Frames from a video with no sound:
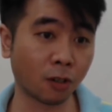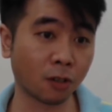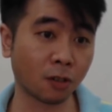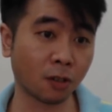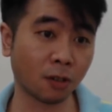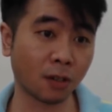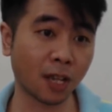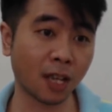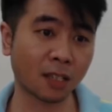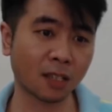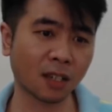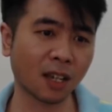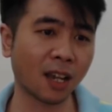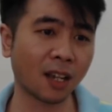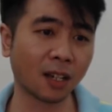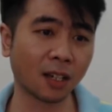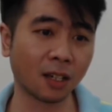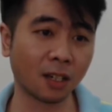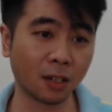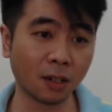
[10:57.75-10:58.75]
so that's
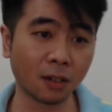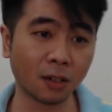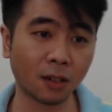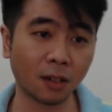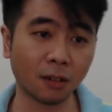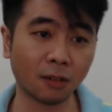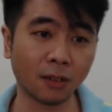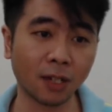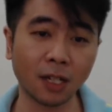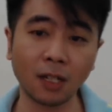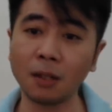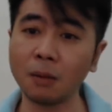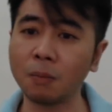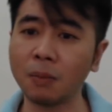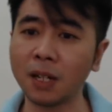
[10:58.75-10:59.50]
kind of good already.